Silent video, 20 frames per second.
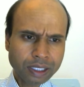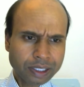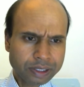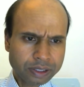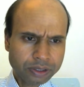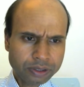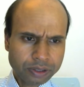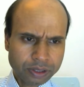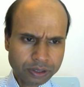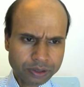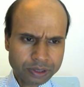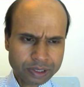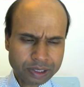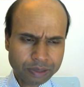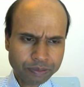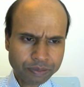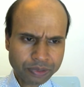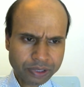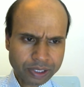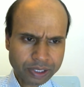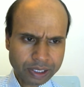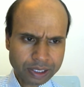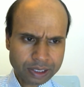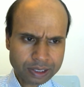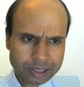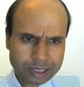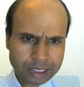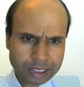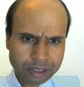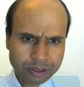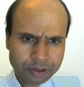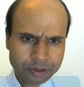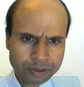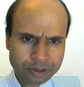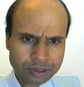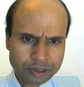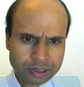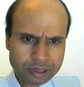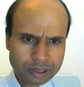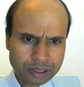I don't know something, it
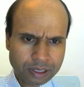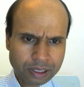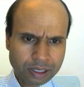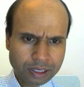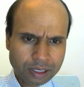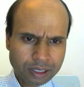sounds